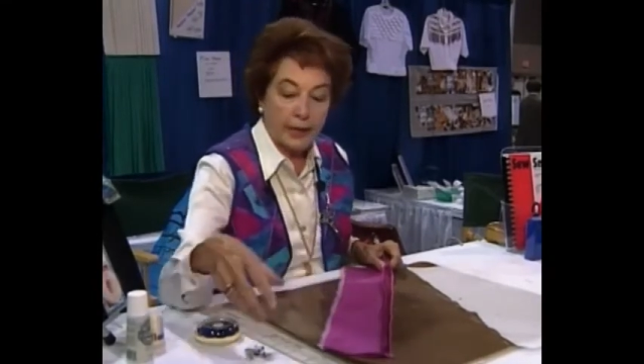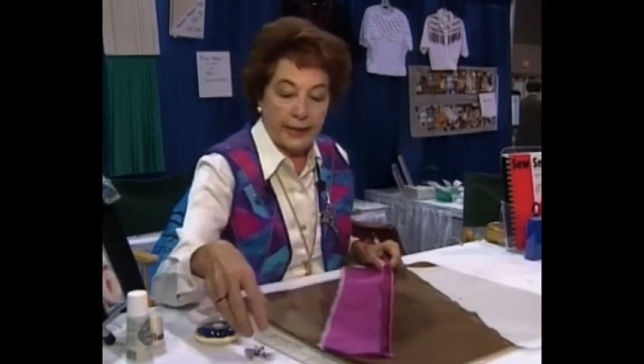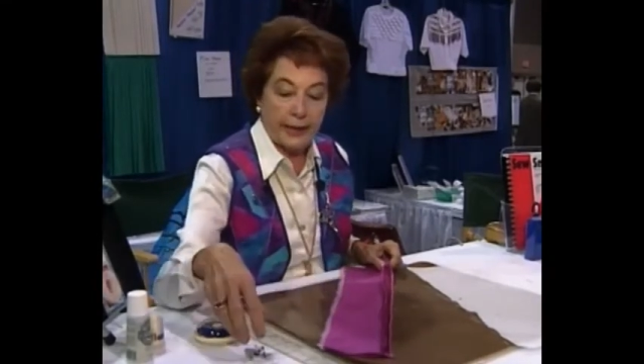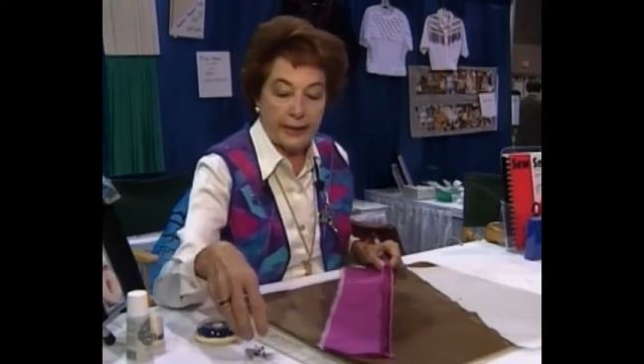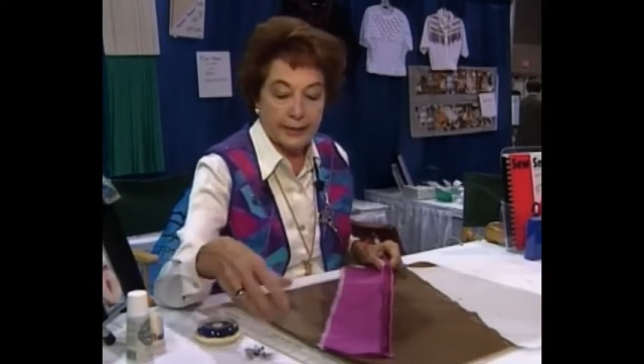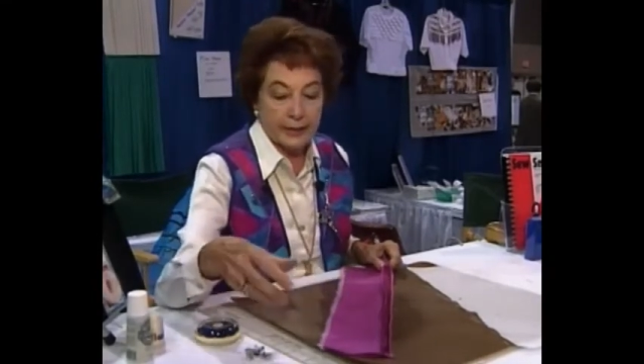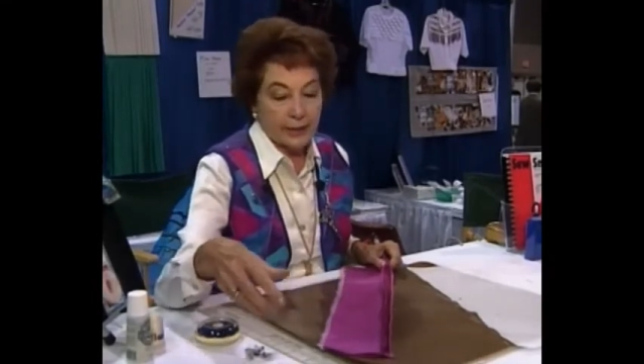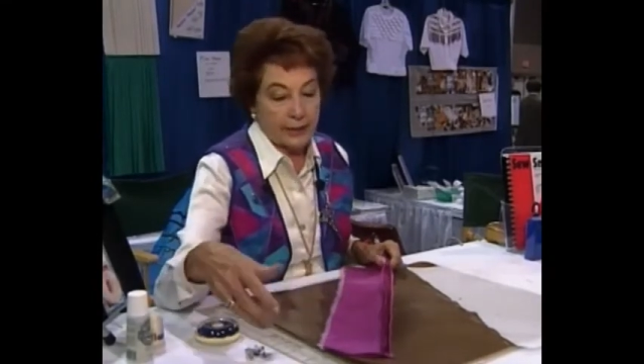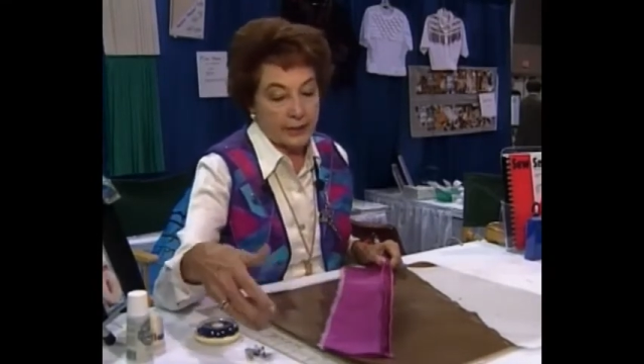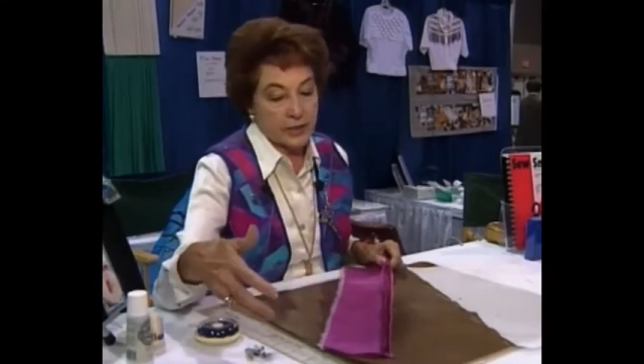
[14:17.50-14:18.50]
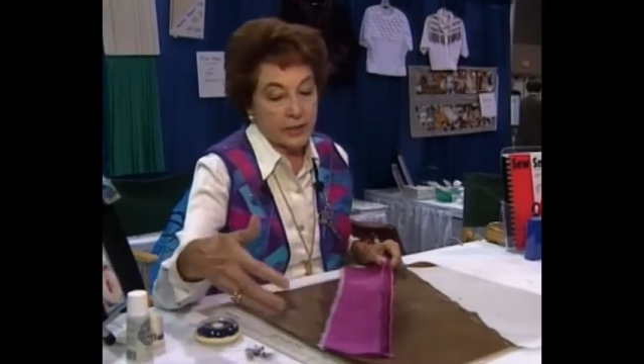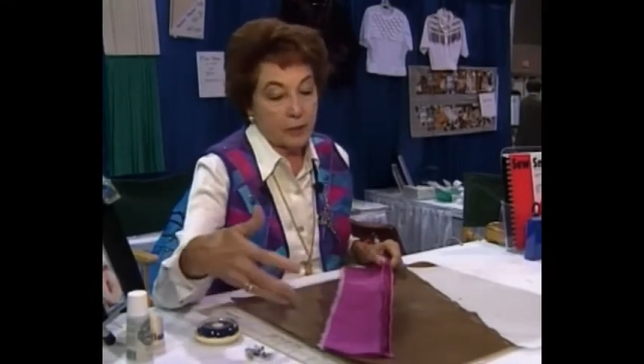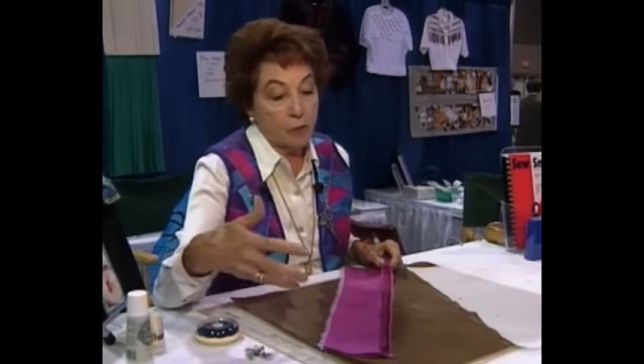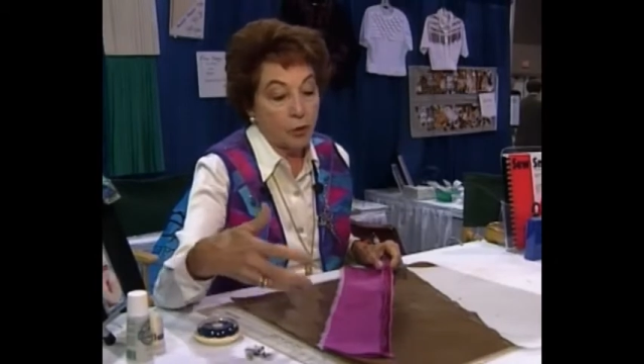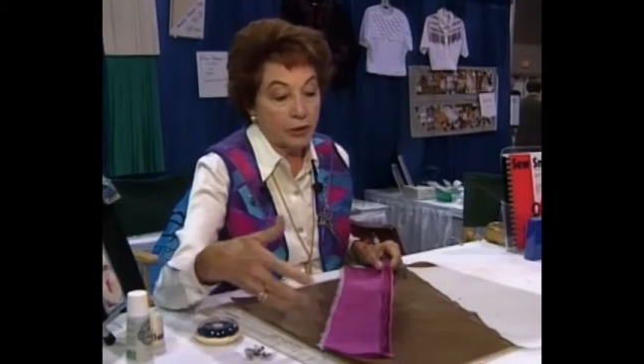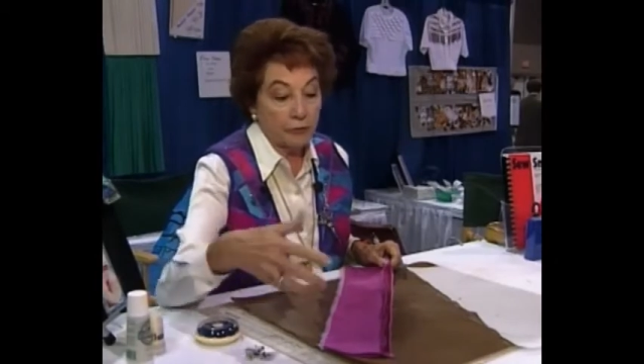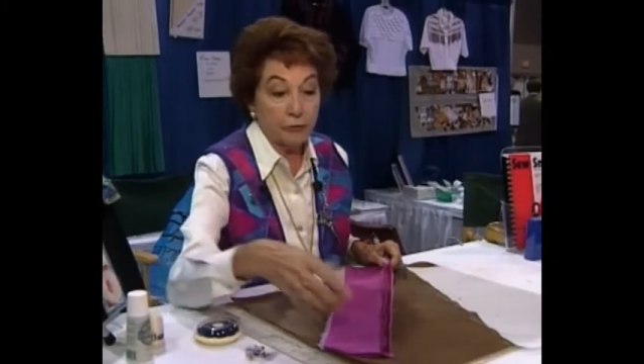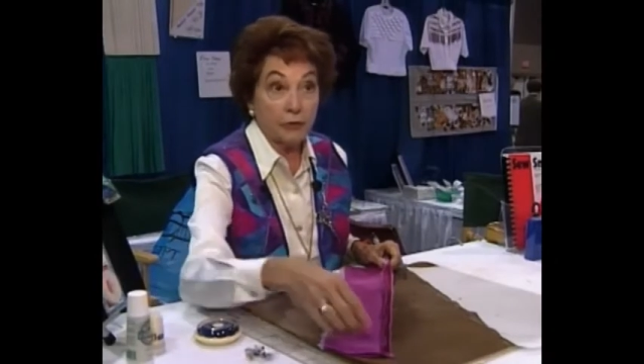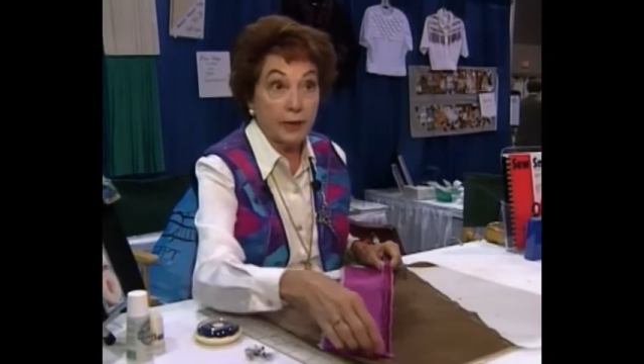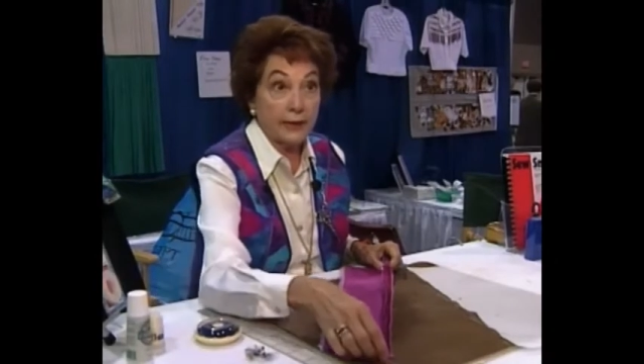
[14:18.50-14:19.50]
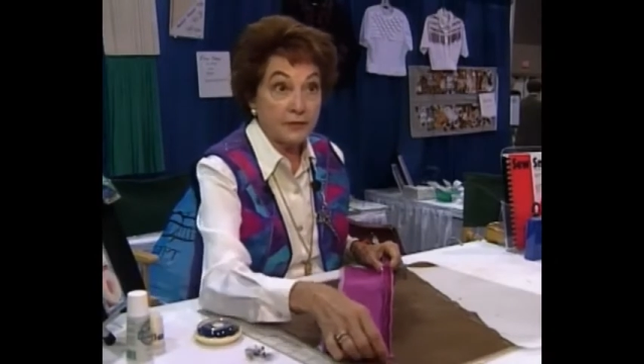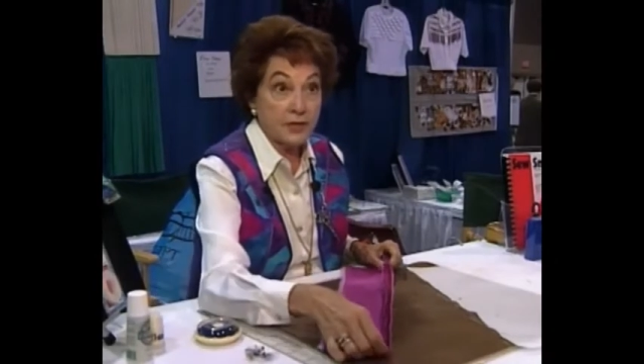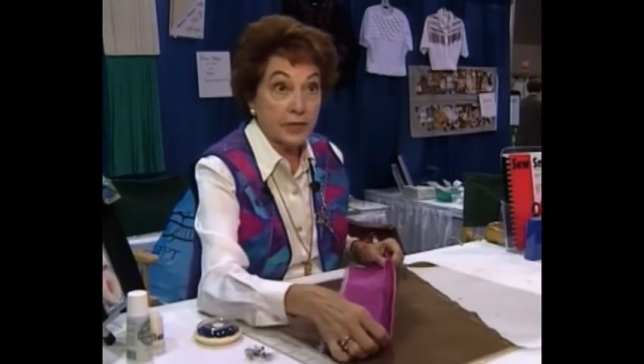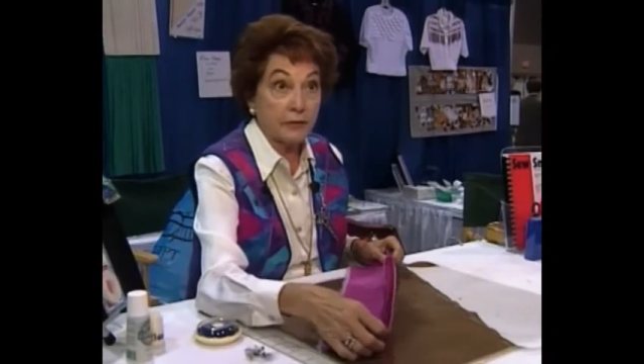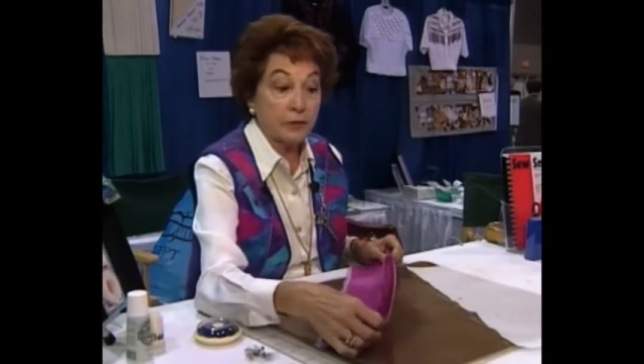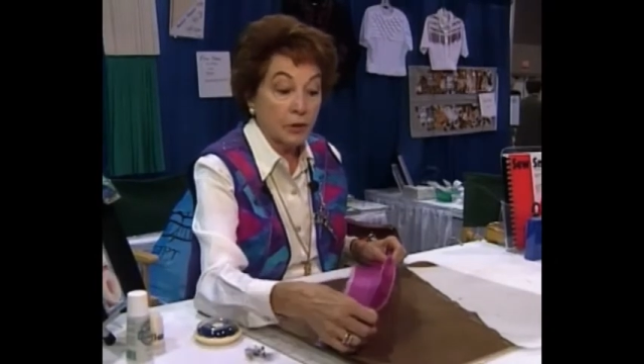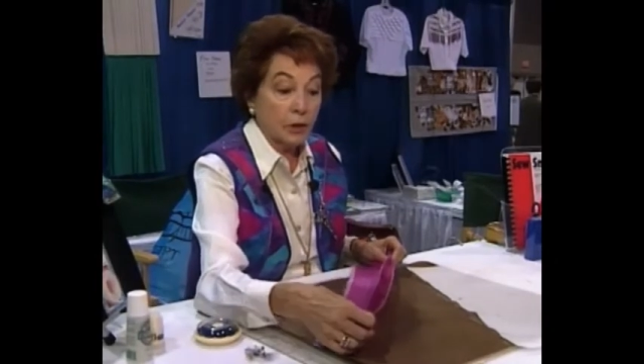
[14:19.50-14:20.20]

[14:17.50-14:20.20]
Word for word: and it's a wonderful lifesaver